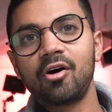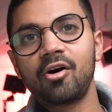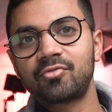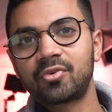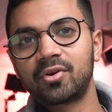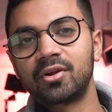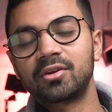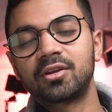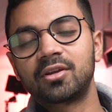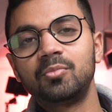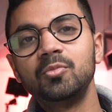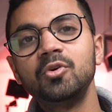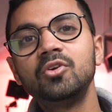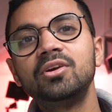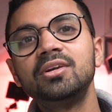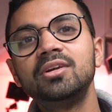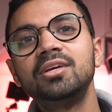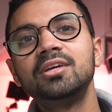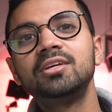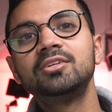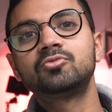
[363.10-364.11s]
off-grid
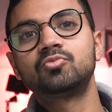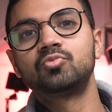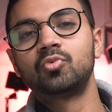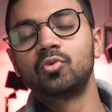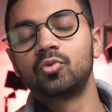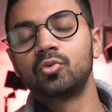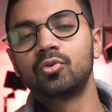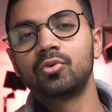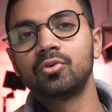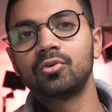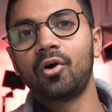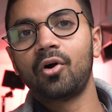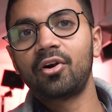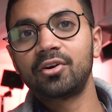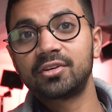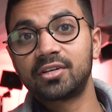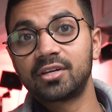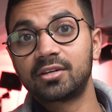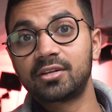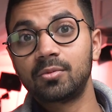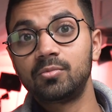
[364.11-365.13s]
communities, rural
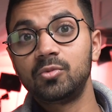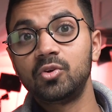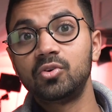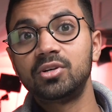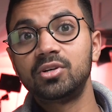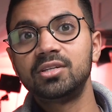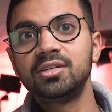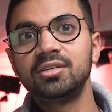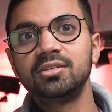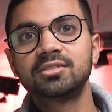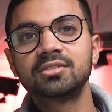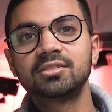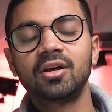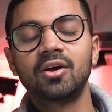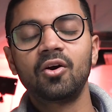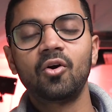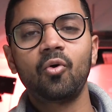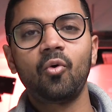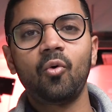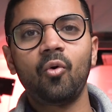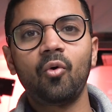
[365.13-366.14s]
Arctic communities,
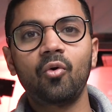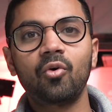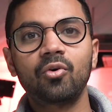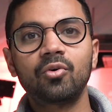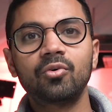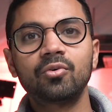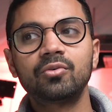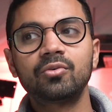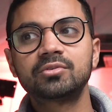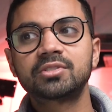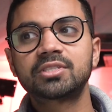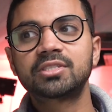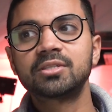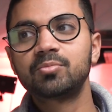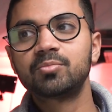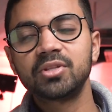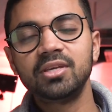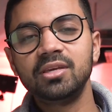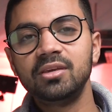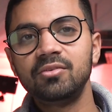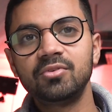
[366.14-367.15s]
or
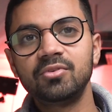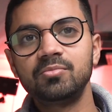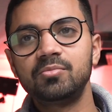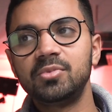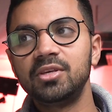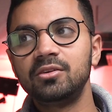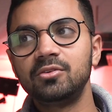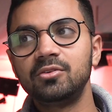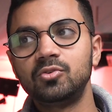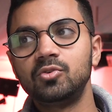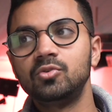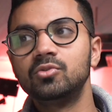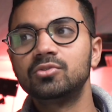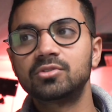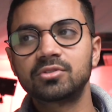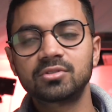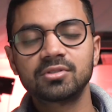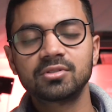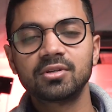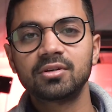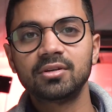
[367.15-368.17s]
simply even being
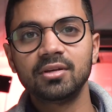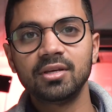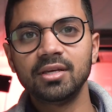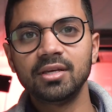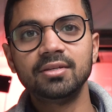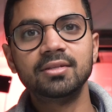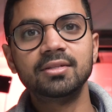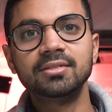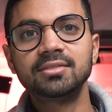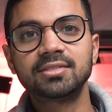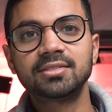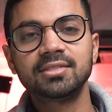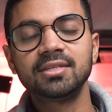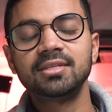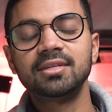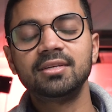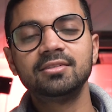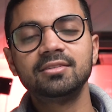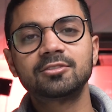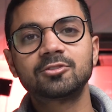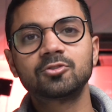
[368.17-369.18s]
used in
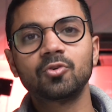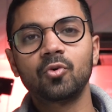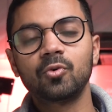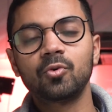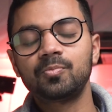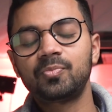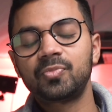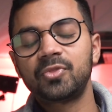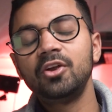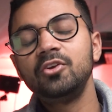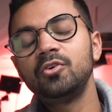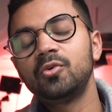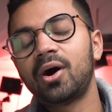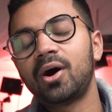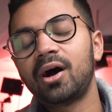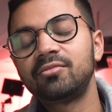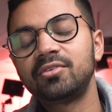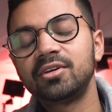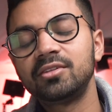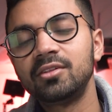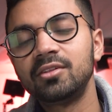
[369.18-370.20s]
cities. So there you
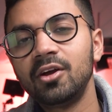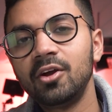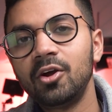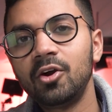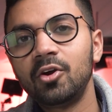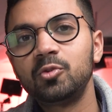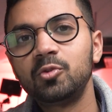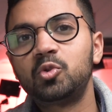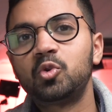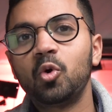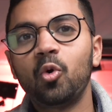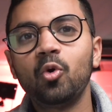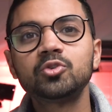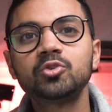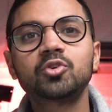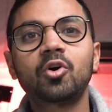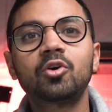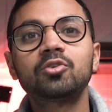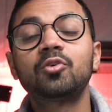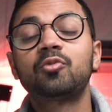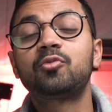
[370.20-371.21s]
have it.
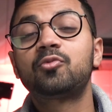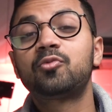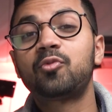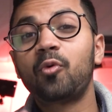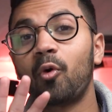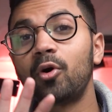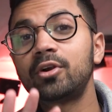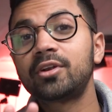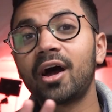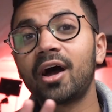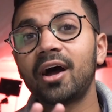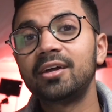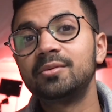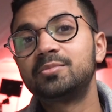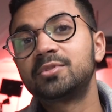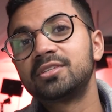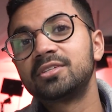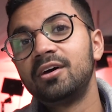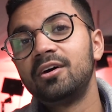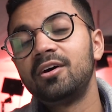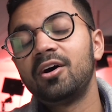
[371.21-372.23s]
Those are the four
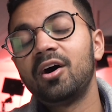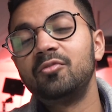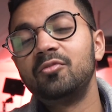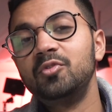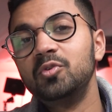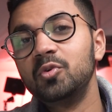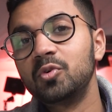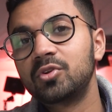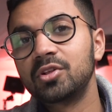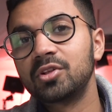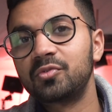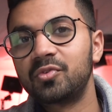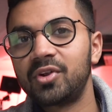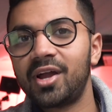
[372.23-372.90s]
types of nuclear